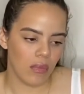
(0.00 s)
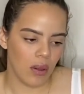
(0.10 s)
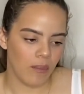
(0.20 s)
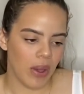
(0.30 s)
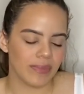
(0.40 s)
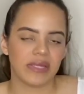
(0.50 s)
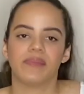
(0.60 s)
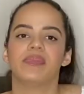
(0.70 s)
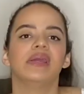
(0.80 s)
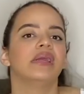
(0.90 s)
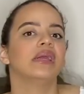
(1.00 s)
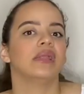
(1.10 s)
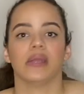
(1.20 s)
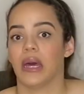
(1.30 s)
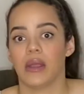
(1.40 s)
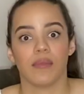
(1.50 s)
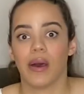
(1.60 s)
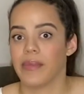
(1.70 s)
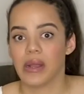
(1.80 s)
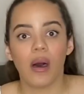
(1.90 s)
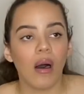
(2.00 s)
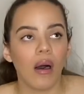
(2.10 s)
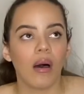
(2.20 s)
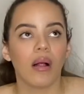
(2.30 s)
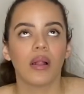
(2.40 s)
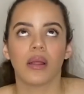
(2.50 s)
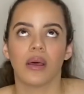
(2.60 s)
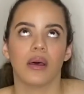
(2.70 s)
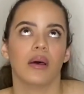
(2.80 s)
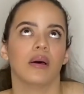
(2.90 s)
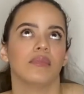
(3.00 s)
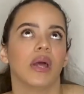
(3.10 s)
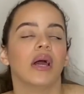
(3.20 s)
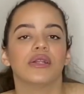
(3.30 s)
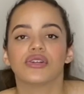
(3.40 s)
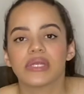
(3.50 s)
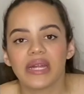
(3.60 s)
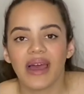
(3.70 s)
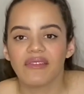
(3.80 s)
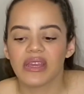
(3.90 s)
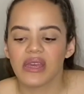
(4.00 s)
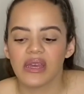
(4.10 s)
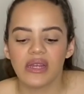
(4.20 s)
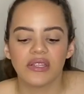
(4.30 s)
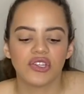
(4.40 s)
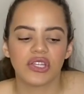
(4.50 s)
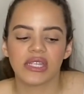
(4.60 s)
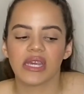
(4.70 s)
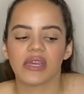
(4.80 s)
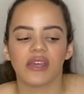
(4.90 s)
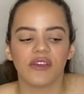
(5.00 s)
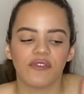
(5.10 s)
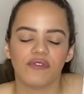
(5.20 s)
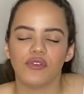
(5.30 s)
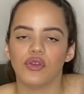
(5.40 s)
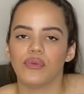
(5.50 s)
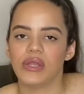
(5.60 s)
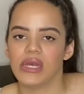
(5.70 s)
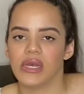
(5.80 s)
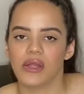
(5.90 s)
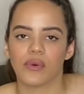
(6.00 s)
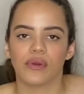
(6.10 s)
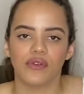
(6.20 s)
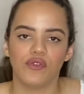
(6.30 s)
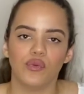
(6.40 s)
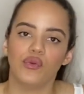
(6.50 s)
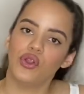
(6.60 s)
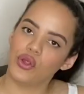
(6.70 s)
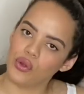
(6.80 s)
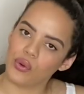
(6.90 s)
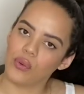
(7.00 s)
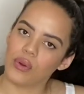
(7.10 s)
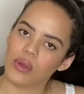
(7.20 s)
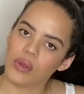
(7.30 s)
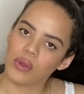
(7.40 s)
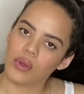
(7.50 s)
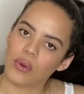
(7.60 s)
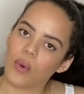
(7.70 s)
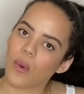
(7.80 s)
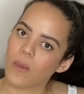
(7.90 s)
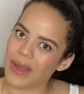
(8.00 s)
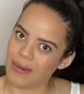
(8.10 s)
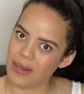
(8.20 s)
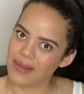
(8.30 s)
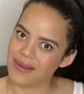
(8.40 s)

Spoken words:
mom to be, not a mom at all, not interested in having kids, just like if you did or if you do or will.